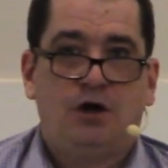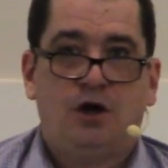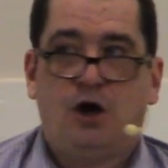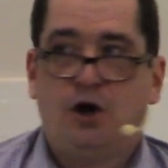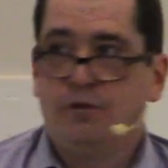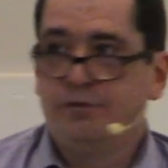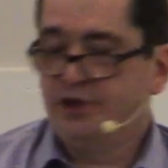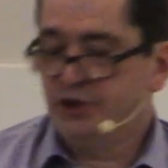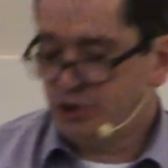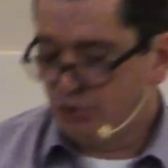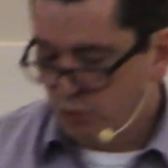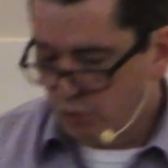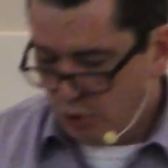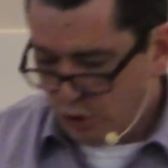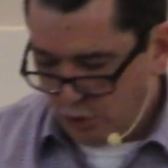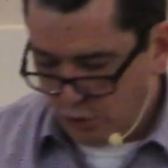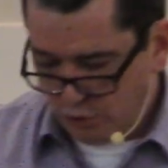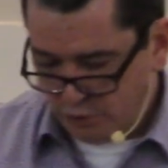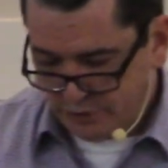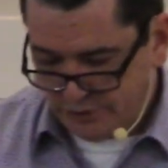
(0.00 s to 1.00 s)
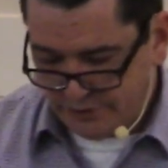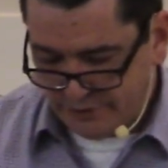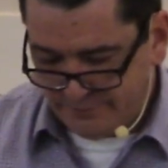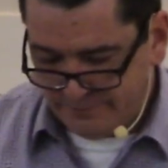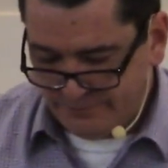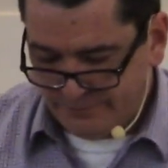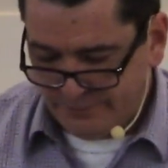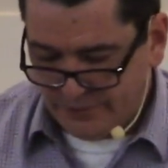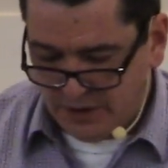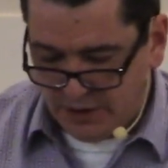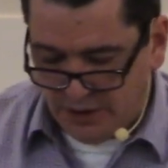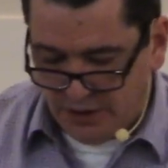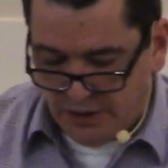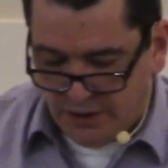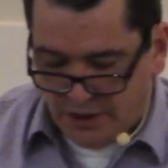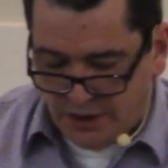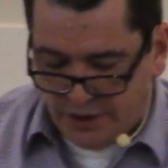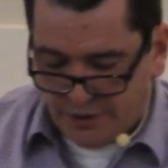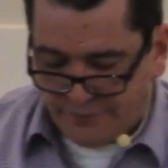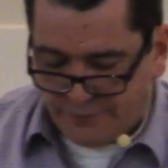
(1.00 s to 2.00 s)
on this world.
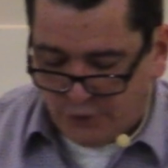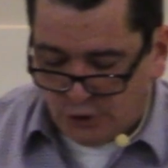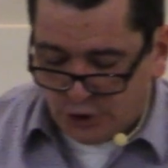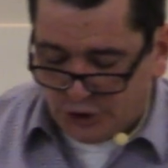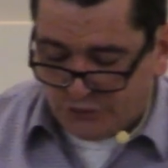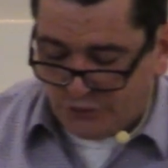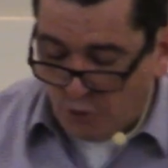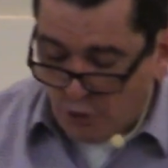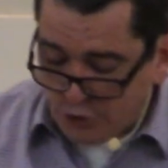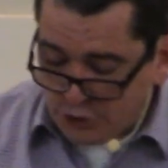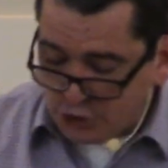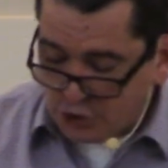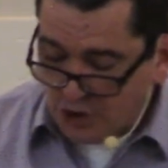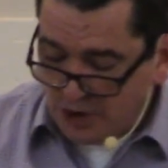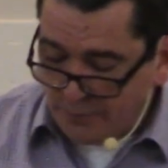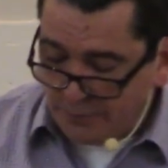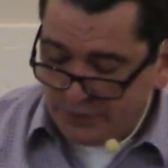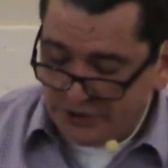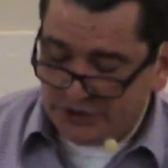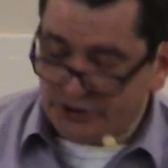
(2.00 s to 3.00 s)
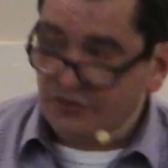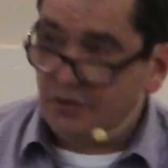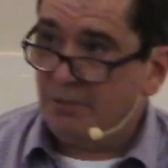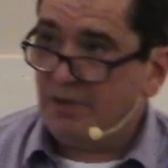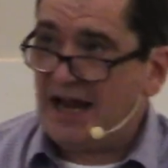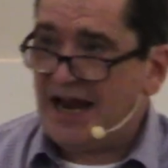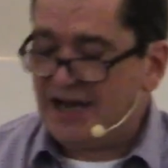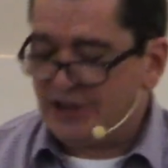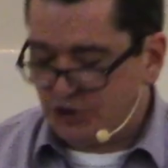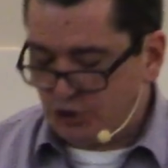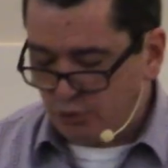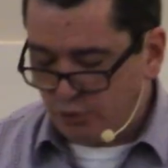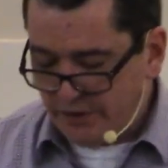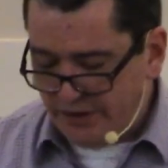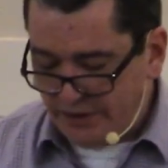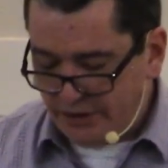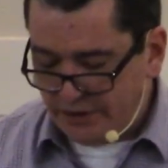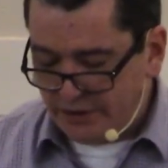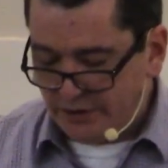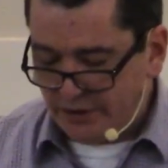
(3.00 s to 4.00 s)
In the first four trumpets from last
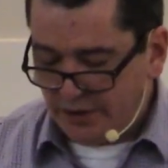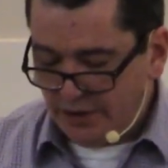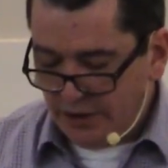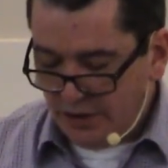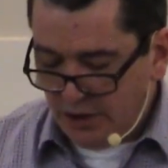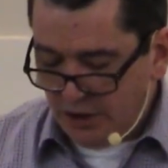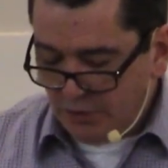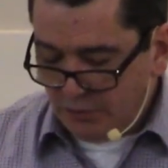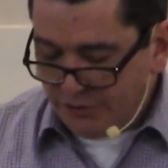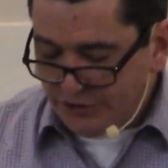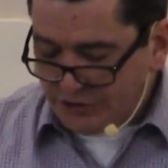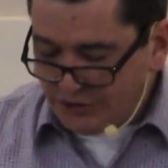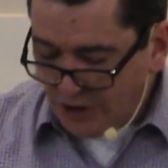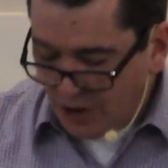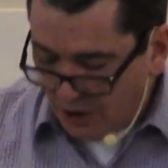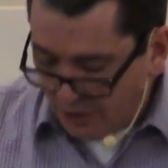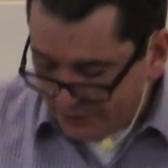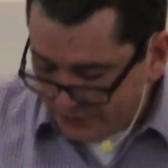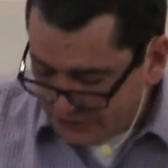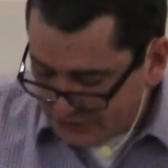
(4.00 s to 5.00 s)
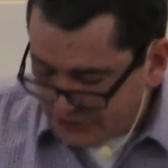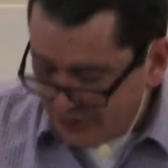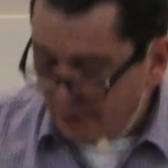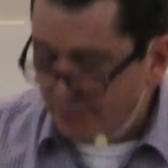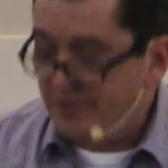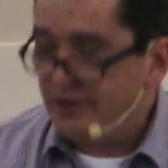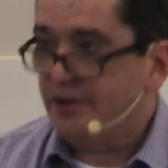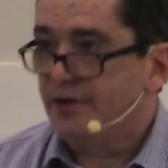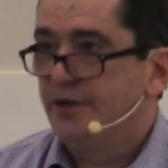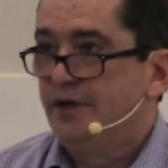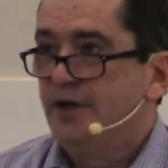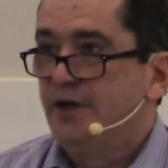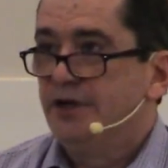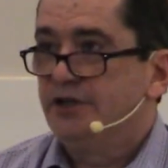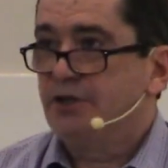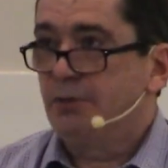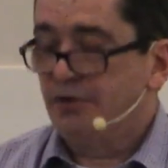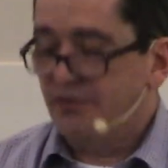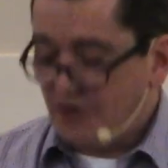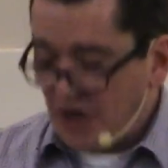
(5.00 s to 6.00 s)
week, we saw that some of, the,
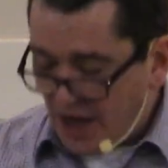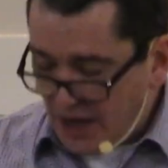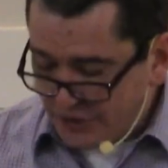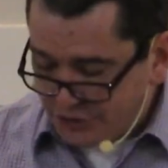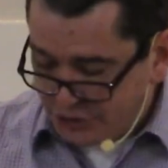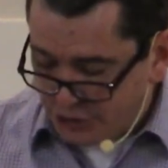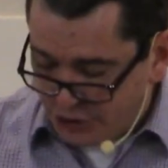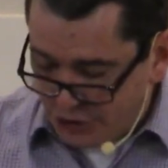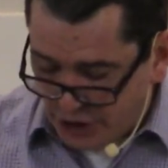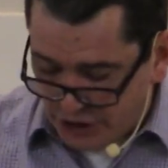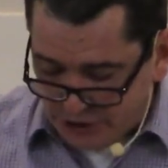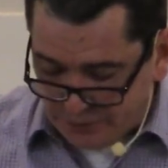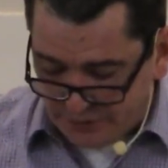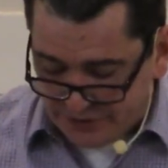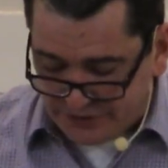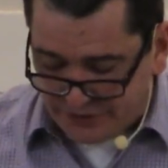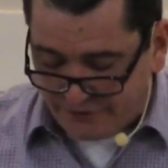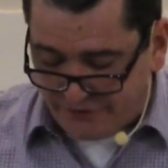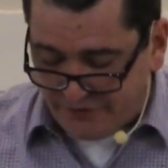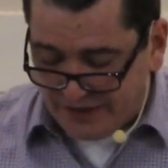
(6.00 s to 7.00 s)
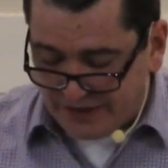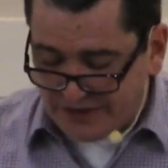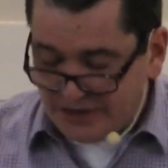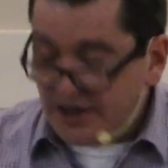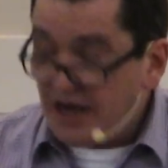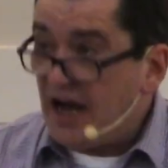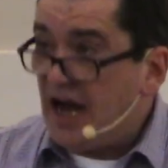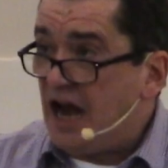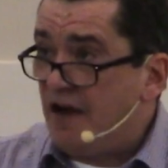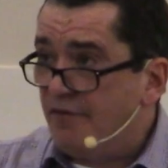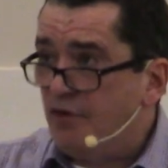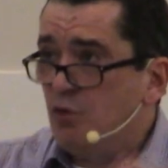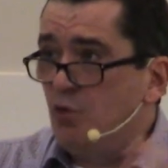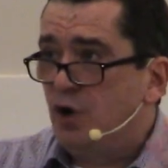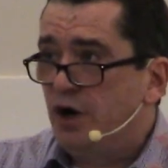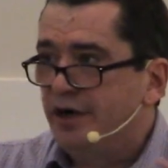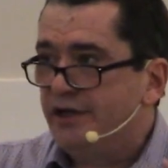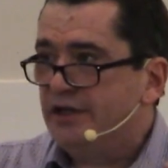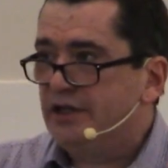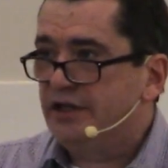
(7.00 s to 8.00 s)
some of God's judgments affect
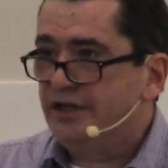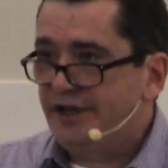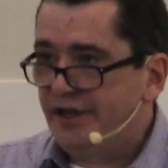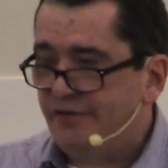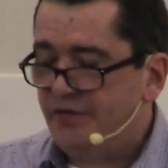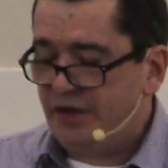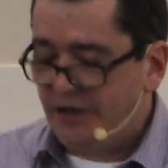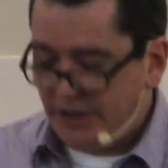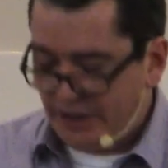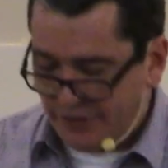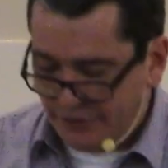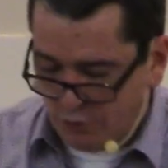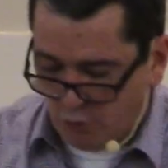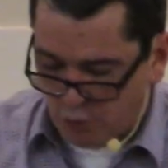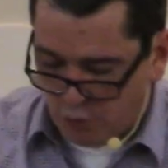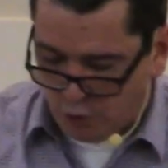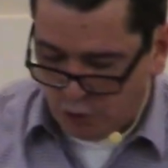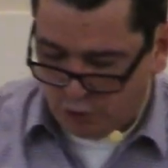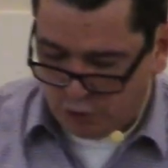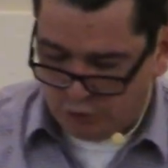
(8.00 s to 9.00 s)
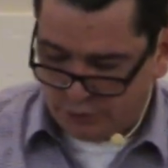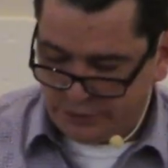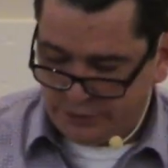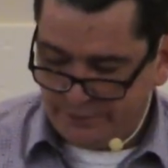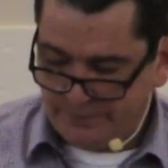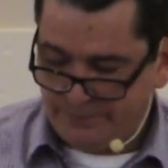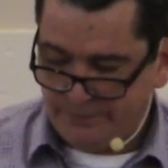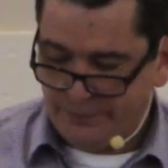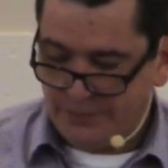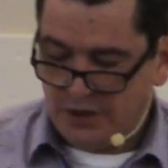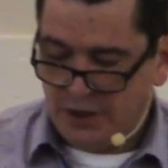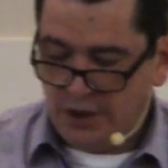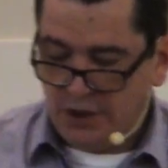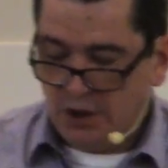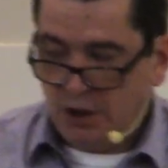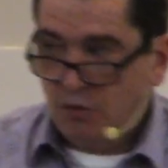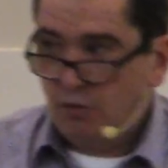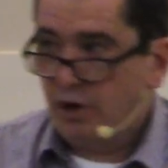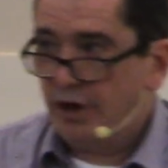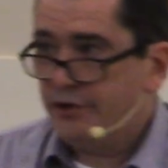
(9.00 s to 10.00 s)
everyone living in the world.
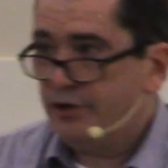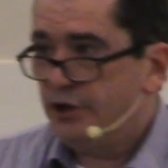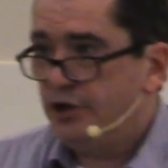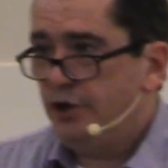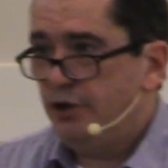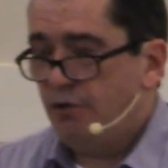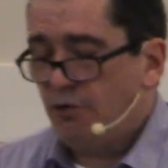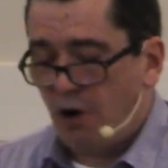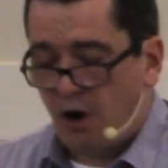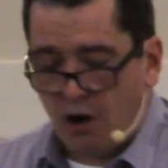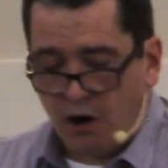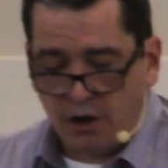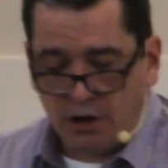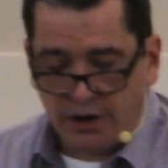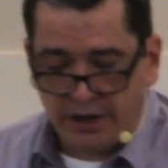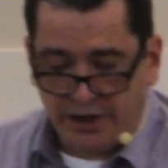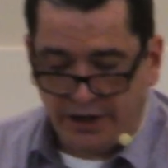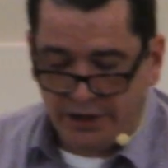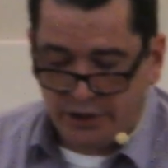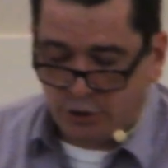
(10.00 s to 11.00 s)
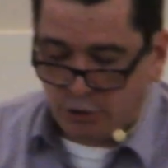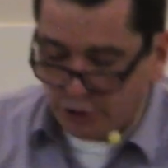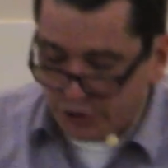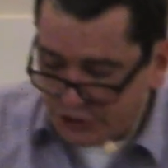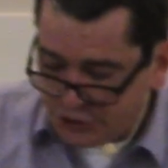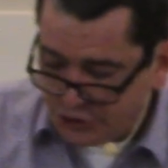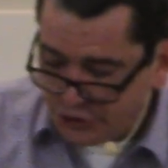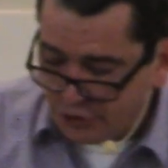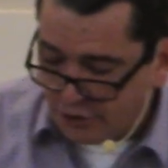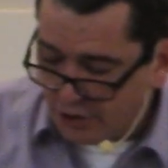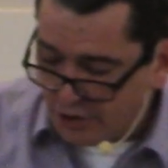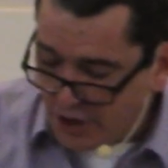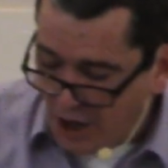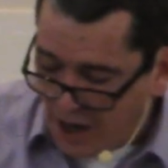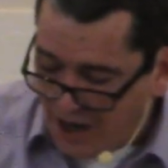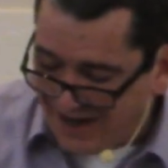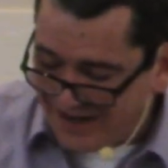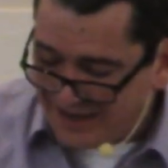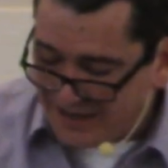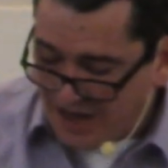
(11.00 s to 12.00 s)
Whether you are a Christian or
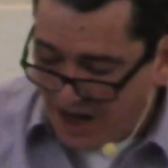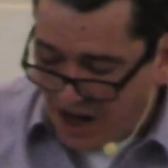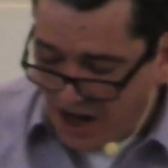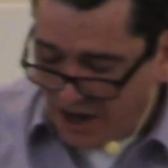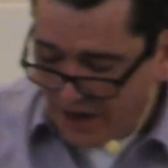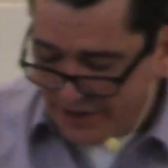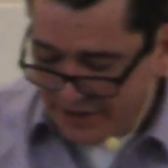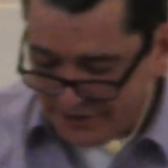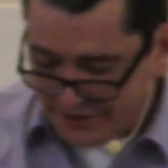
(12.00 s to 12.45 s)
not, God